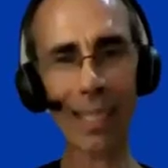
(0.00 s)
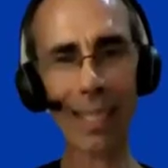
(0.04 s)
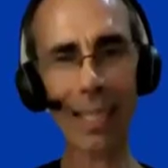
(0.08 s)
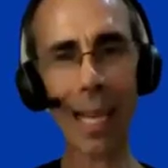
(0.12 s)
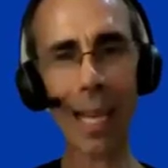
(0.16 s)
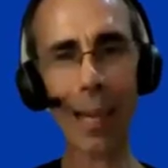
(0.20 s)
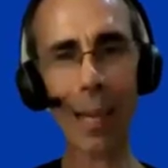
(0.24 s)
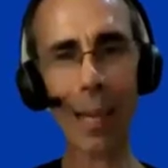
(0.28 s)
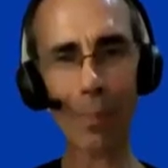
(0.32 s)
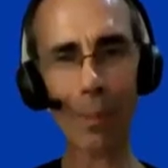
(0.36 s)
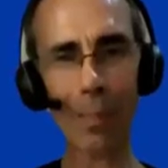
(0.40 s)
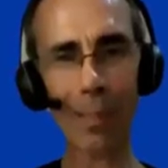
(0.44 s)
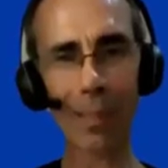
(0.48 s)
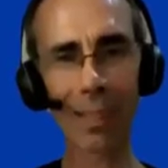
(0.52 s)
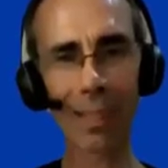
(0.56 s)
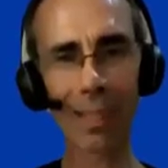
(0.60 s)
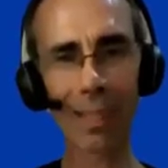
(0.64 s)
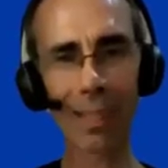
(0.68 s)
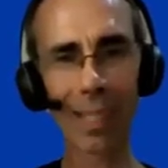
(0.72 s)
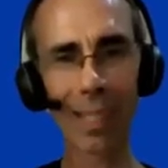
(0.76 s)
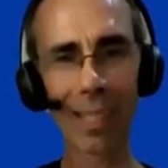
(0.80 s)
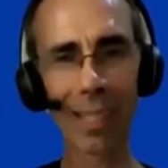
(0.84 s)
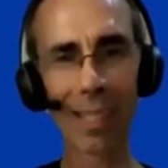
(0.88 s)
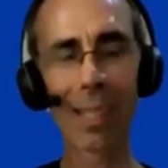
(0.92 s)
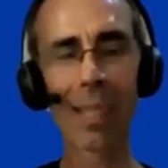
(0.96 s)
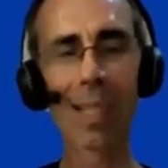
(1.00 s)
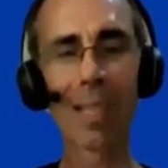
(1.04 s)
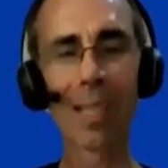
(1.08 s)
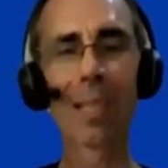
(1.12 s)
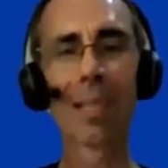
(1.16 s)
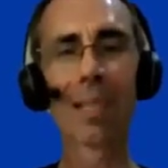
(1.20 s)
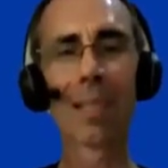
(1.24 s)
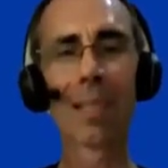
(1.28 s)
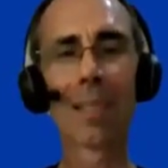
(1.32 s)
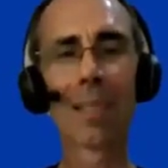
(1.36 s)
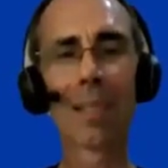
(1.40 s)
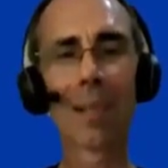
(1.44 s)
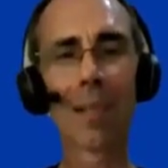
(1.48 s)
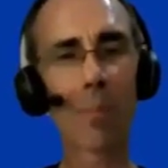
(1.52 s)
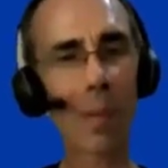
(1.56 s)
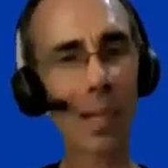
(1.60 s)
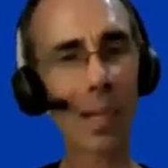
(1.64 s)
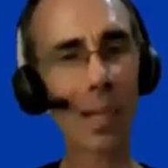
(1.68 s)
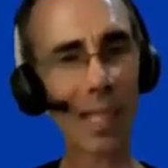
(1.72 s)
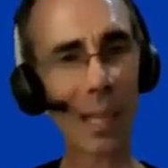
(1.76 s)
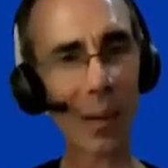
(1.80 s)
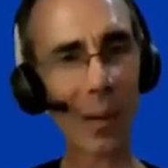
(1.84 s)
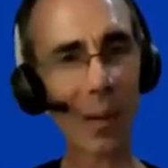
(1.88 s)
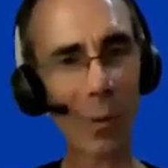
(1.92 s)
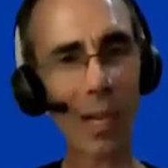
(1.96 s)
escaped,
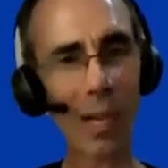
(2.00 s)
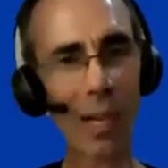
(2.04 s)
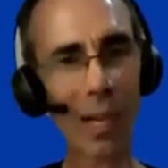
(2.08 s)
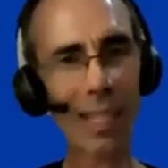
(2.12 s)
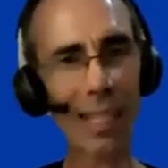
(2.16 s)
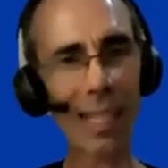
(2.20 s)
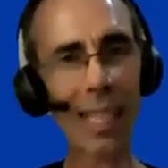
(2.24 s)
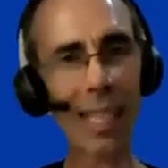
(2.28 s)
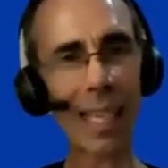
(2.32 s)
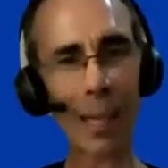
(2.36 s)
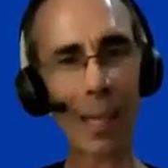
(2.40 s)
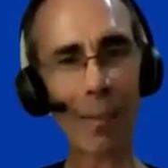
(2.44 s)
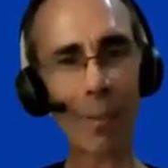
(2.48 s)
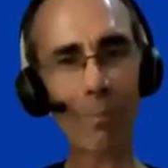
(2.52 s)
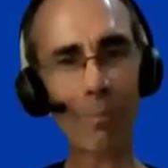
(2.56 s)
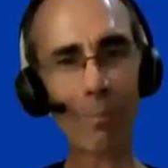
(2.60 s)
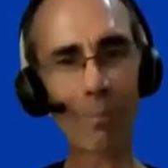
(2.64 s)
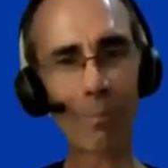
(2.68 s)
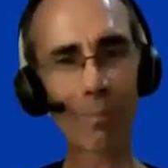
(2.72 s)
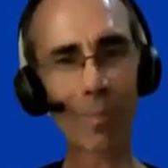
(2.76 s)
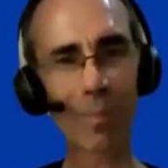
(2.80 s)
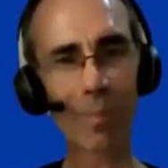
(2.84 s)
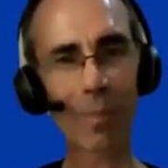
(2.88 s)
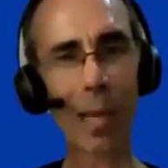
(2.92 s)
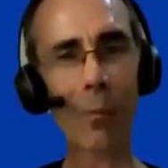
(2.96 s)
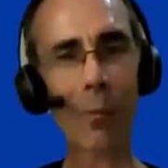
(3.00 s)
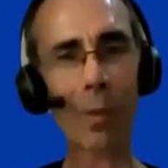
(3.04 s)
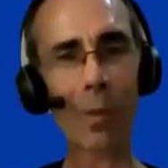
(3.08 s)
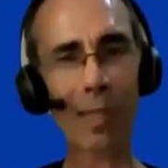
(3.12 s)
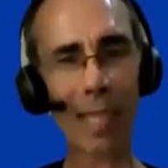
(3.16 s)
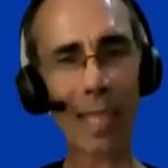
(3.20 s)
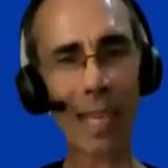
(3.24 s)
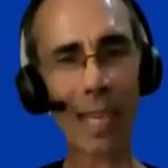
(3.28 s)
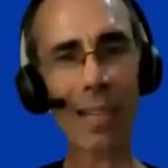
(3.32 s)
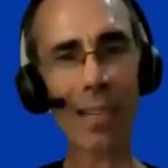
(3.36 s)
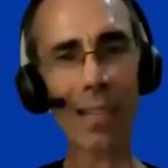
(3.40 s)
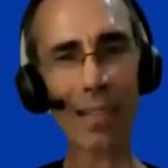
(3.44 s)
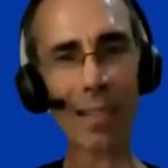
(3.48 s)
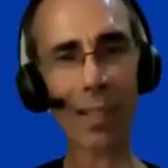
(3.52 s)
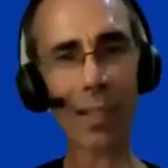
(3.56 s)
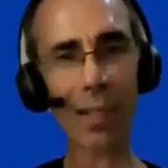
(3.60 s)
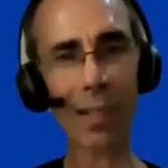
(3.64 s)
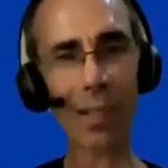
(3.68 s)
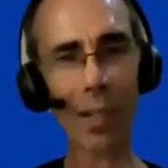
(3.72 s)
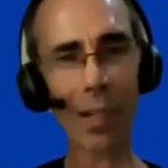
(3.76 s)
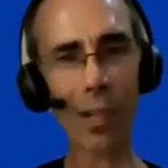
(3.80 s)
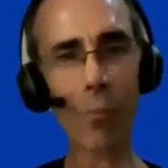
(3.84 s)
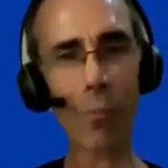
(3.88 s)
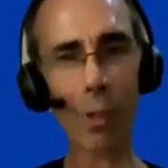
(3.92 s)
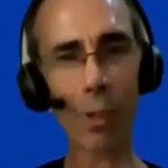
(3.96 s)
but they won the game. They retained
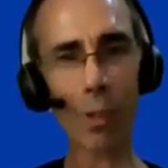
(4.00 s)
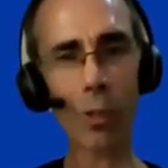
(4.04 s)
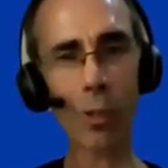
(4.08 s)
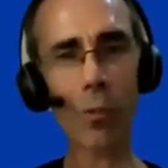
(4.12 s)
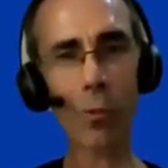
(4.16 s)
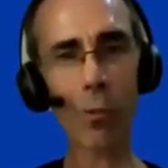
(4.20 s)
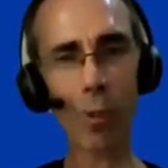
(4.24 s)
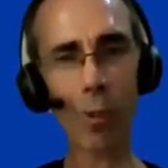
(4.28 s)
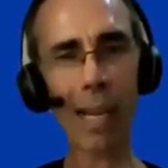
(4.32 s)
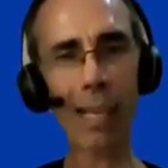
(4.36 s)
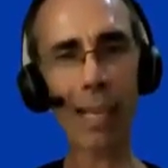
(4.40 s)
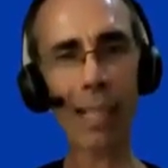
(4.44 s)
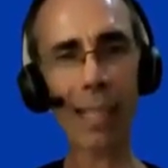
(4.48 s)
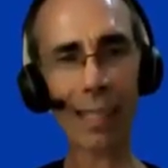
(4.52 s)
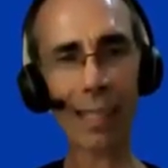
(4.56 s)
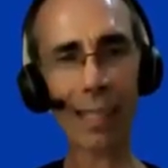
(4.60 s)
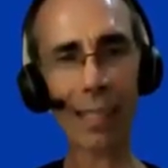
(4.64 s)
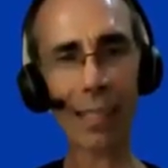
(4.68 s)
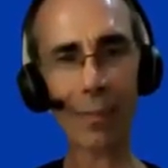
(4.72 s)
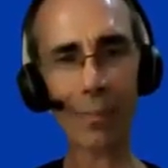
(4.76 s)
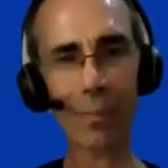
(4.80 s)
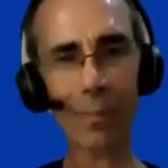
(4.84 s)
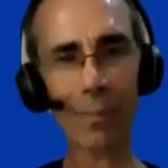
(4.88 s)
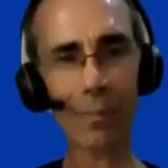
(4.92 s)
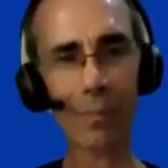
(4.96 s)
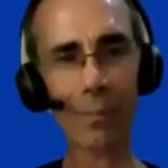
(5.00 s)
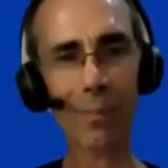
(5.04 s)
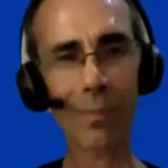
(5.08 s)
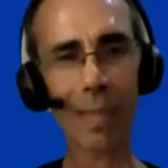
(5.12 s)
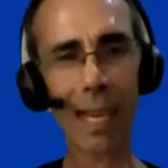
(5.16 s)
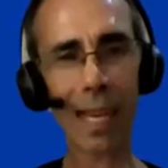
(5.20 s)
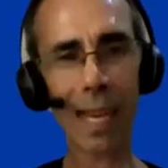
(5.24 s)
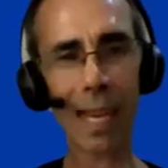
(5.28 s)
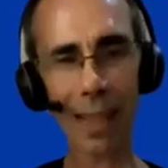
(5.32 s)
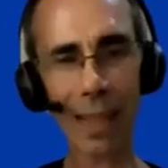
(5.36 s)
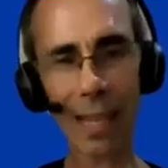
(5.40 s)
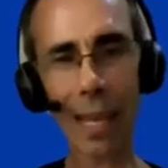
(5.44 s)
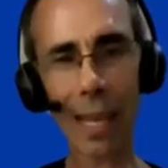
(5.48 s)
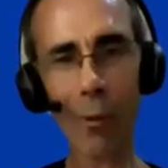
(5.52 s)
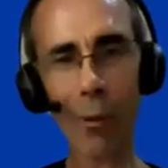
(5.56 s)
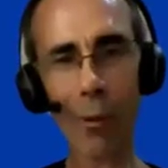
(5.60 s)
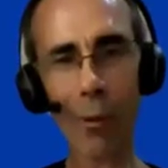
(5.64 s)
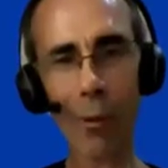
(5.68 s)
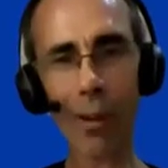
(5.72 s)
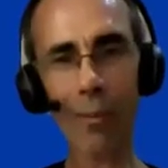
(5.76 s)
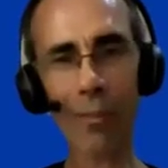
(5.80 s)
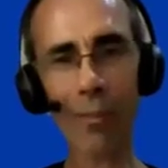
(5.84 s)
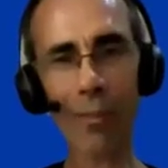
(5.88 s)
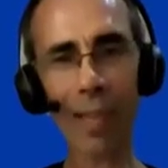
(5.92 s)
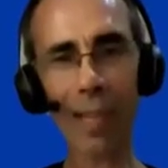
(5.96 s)
their number 2 ranking, and they
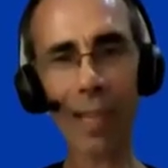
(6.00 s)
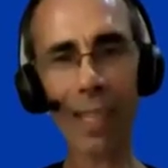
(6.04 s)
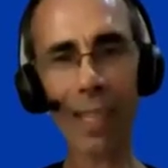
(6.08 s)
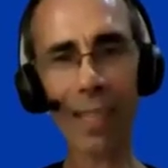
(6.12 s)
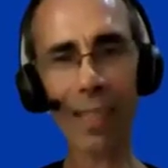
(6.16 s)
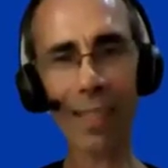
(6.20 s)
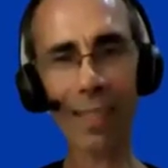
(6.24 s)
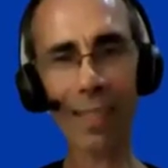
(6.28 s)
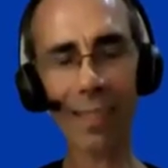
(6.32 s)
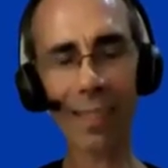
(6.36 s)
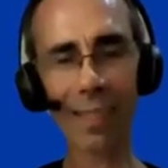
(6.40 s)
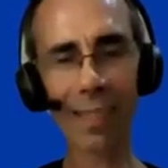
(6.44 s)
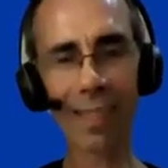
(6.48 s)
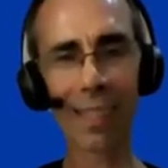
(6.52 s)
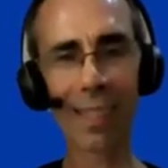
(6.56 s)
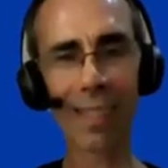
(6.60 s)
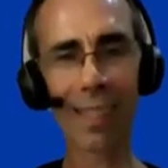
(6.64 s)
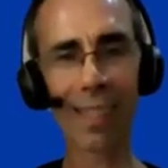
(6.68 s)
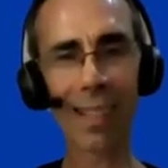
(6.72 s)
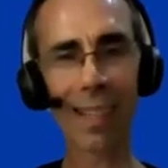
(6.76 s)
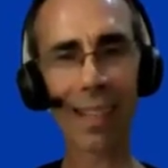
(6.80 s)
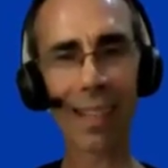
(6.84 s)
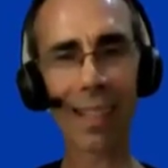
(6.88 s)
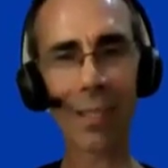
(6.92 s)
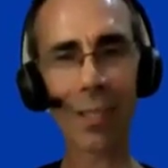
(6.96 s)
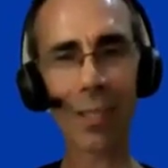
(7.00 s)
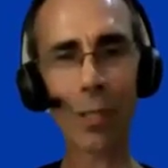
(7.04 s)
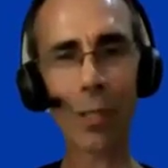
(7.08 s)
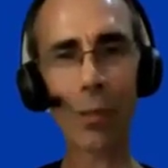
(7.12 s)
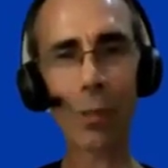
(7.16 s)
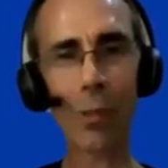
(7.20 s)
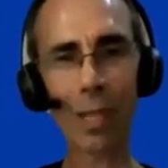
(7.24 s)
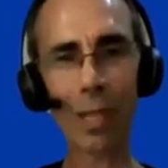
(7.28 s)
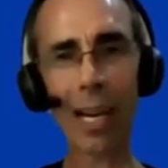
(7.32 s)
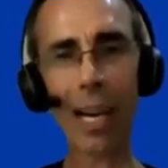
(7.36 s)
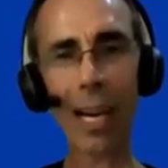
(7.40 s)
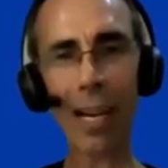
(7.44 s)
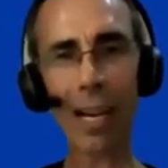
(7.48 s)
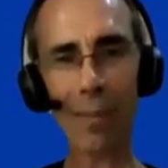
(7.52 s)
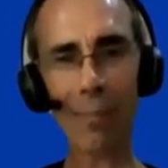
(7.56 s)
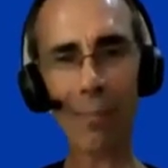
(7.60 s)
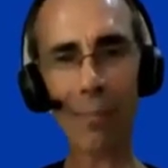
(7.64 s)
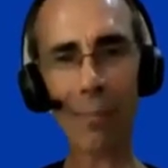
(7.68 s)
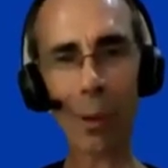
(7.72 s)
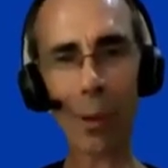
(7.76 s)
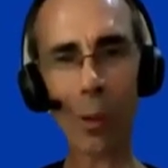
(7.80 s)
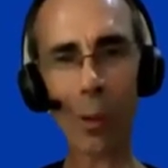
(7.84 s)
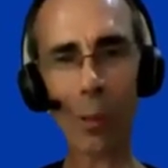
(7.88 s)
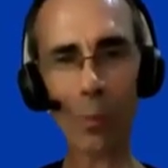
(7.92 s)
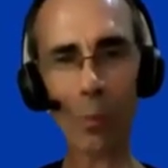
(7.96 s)
were invited to the
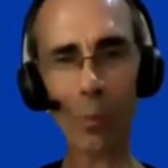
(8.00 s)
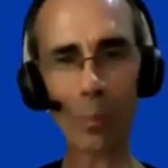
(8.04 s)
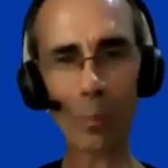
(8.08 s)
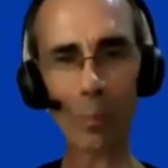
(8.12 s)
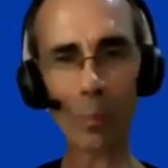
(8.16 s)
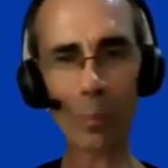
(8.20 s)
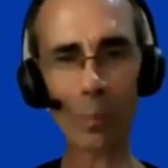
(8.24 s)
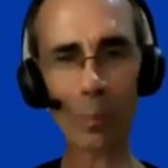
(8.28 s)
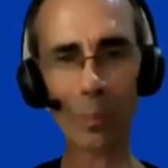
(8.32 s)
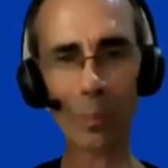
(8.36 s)
Cotton Bowl.